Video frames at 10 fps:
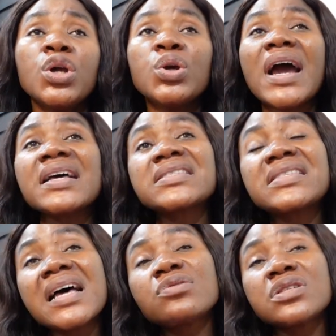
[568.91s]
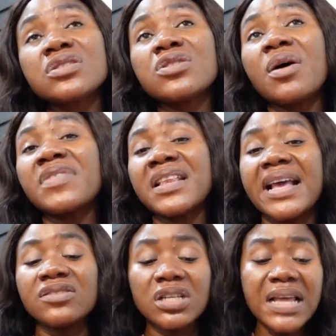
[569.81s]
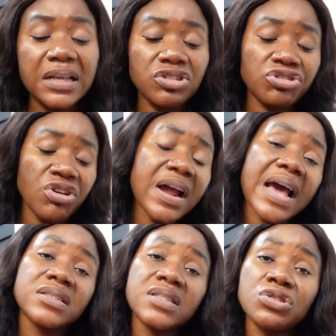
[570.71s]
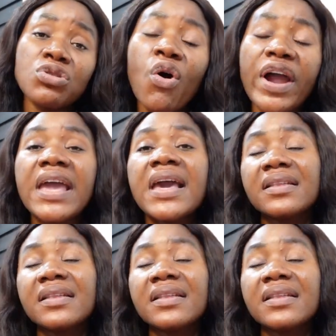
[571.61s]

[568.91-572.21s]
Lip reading: You can start with something that is not as strong as this oil.